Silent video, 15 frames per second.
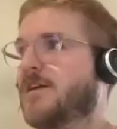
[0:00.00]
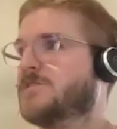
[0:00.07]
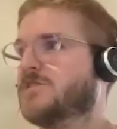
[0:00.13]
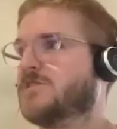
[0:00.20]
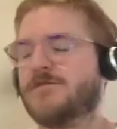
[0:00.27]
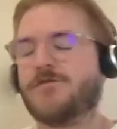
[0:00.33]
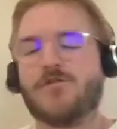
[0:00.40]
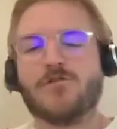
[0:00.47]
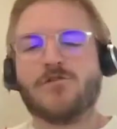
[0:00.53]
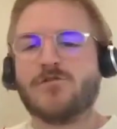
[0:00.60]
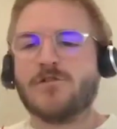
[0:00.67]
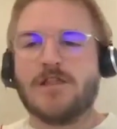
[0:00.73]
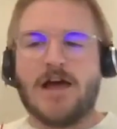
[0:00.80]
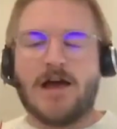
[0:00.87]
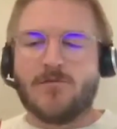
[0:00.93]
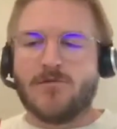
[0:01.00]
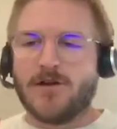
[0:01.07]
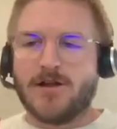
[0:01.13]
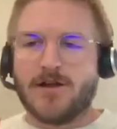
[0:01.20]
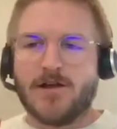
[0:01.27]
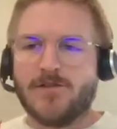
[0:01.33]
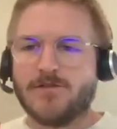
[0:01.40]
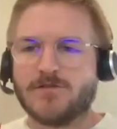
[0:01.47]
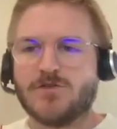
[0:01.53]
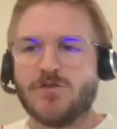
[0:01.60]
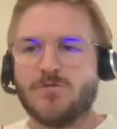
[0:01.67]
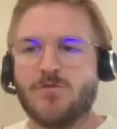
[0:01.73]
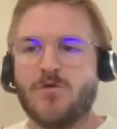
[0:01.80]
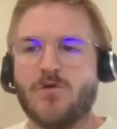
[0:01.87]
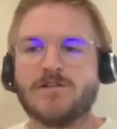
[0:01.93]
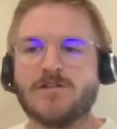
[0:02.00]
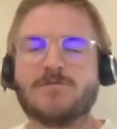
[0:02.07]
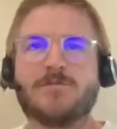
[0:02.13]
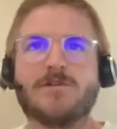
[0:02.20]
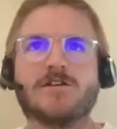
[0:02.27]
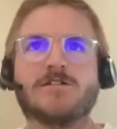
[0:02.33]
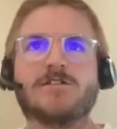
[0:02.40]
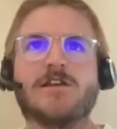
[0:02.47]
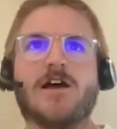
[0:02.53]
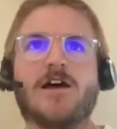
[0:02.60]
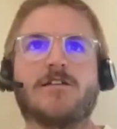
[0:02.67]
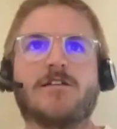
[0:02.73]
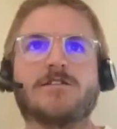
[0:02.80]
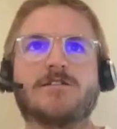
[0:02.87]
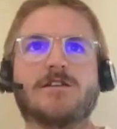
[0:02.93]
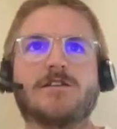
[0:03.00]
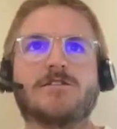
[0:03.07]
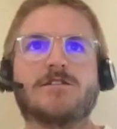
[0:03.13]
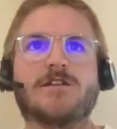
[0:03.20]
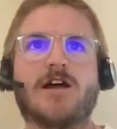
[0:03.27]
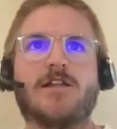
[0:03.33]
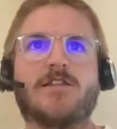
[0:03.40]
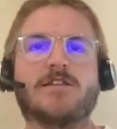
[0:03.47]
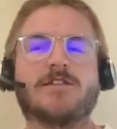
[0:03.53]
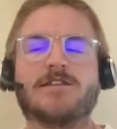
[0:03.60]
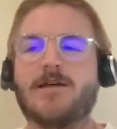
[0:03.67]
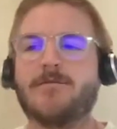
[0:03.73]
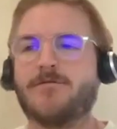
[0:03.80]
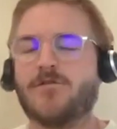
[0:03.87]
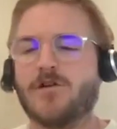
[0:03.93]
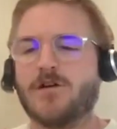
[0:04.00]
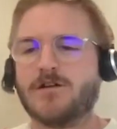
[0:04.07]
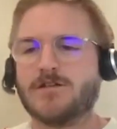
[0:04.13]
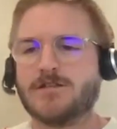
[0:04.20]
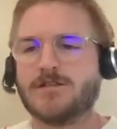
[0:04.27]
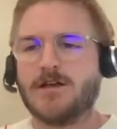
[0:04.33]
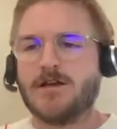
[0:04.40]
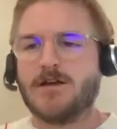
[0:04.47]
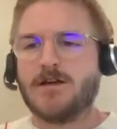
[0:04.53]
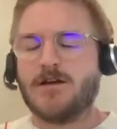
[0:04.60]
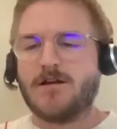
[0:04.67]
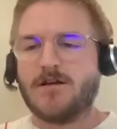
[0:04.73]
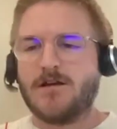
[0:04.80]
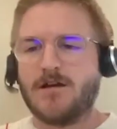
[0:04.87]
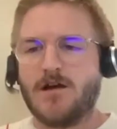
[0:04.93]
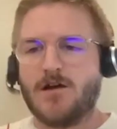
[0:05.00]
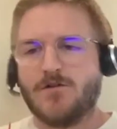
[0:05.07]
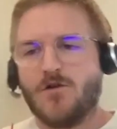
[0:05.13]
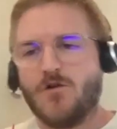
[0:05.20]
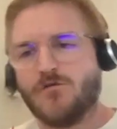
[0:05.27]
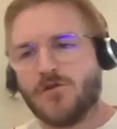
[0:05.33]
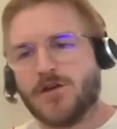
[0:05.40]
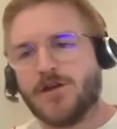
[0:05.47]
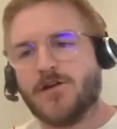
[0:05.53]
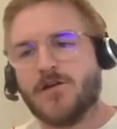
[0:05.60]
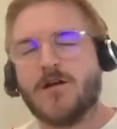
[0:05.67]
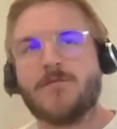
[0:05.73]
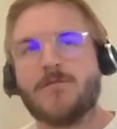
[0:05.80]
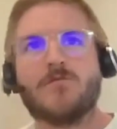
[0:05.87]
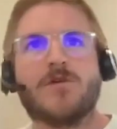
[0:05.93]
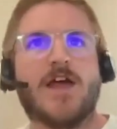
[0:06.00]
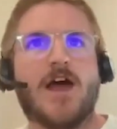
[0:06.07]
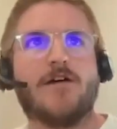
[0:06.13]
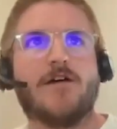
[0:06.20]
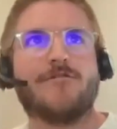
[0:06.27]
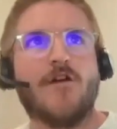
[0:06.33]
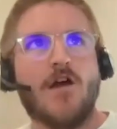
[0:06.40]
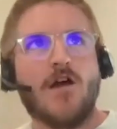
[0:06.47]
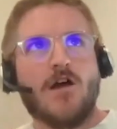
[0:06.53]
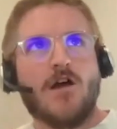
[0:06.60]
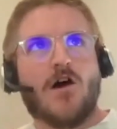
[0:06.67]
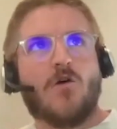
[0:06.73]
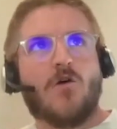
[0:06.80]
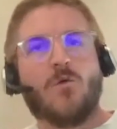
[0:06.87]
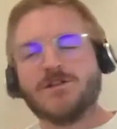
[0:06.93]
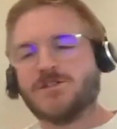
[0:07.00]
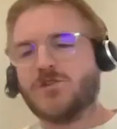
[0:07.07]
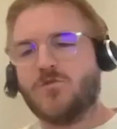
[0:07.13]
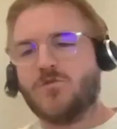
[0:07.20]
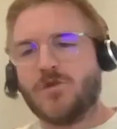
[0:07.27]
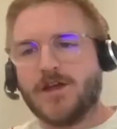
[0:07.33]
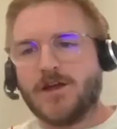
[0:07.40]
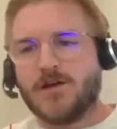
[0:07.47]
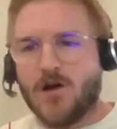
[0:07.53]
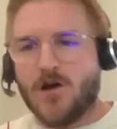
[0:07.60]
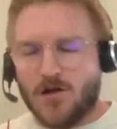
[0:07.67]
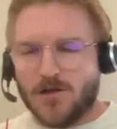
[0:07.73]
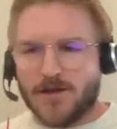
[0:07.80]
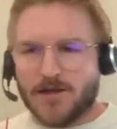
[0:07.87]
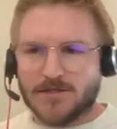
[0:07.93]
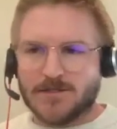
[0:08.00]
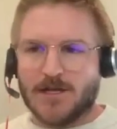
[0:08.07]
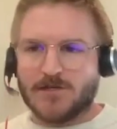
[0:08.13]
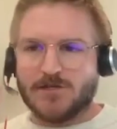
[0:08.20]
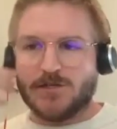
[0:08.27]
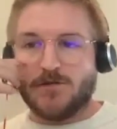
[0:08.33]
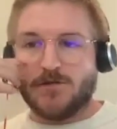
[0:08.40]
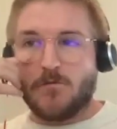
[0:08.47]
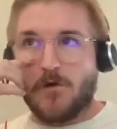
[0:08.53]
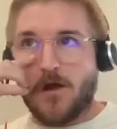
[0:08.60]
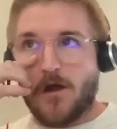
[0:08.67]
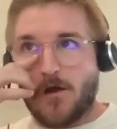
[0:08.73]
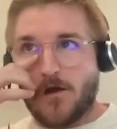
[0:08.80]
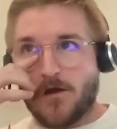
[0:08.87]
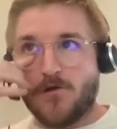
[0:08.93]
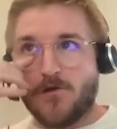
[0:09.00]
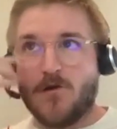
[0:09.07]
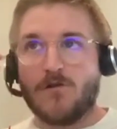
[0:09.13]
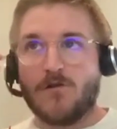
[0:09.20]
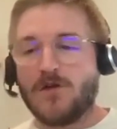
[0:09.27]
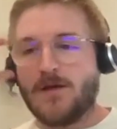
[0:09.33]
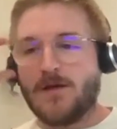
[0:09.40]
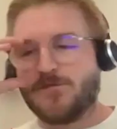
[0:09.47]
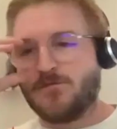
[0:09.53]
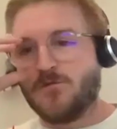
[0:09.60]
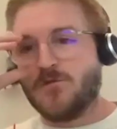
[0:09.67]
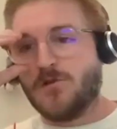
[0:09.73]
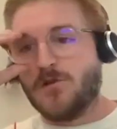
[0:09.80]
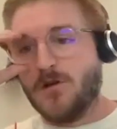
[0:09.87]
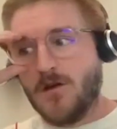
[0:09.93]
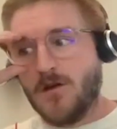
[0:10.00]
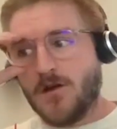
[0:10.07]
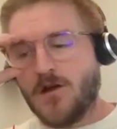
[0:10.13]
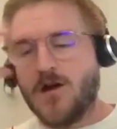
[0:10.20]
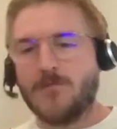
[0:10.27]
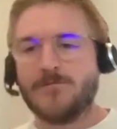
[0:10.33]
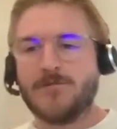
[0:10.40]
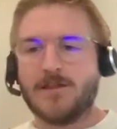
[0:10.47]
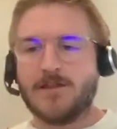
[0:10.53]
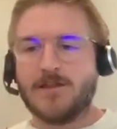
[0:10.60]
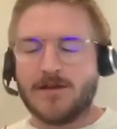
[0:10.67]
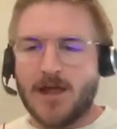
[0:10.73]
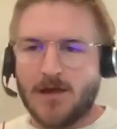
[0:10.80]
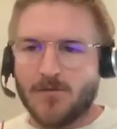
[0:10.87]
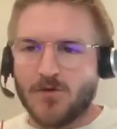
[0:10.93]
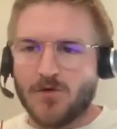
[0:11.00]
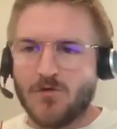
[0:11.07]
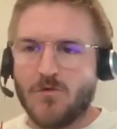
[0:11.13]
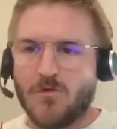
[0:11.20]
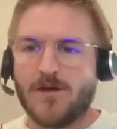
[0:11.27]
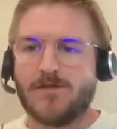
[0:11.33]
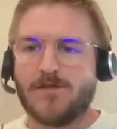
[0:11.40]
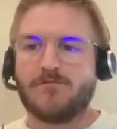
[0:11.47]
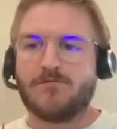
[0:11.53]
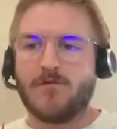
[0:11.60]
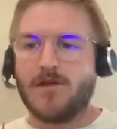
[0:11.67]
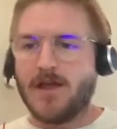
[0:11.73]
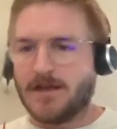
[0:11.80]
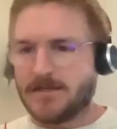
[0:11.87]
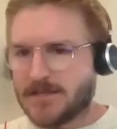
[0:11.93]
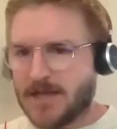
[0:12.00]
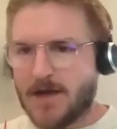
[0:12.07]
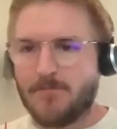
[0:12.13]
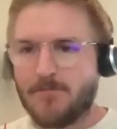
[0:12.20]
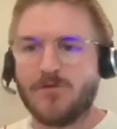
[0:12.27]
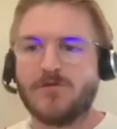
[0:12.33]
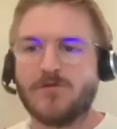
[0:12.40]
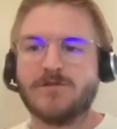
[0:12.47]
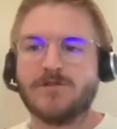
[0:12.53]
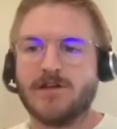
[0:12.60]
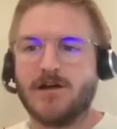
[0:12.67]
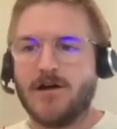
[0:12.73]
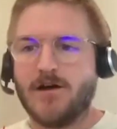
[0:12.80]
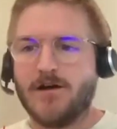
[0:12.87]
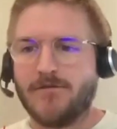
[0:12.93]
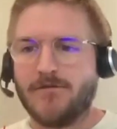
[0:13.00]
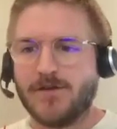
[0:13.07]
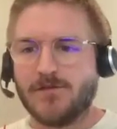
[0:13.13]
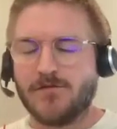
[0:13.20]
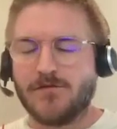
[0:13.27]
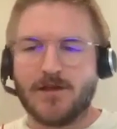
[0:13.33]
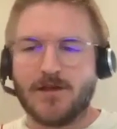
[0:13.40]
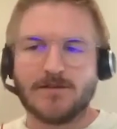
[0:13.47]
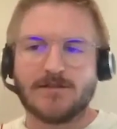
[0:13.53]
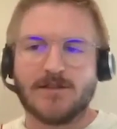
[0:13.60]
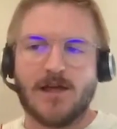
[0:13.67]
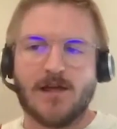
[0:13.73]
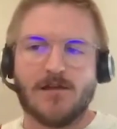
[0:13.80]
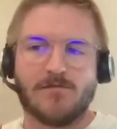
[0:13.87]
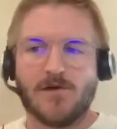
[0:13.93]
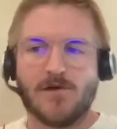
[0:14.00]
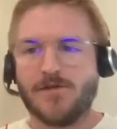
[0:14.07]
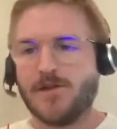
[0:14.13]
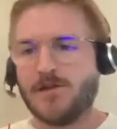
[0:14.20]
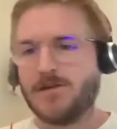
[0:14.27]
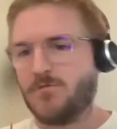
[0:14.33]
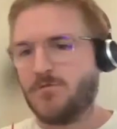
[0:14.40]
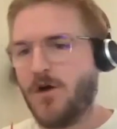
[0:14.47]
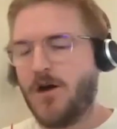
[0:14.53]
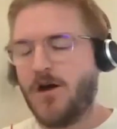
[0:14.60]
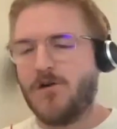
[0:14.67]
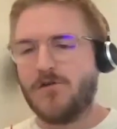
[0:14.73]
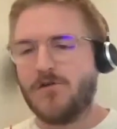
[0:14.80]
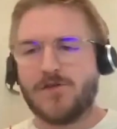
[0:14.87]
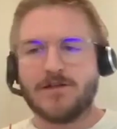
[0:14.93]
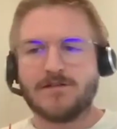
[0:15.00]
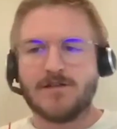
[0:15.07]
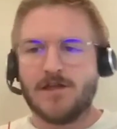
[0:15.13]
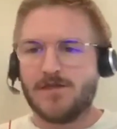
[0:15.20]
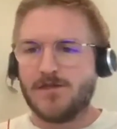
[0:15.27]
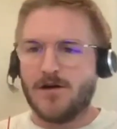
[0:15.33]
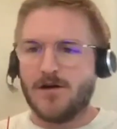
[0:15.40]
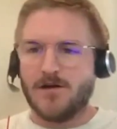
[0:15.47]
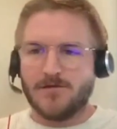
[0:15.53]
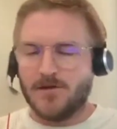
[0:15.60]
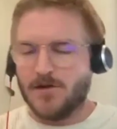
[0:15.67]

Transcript: it's just further elaborating on those 2 points because it's kind of the same for us over here. I mean, we have a once a week calling session where, our reps will come to the table with examples of either things they thought they did well or things they thought,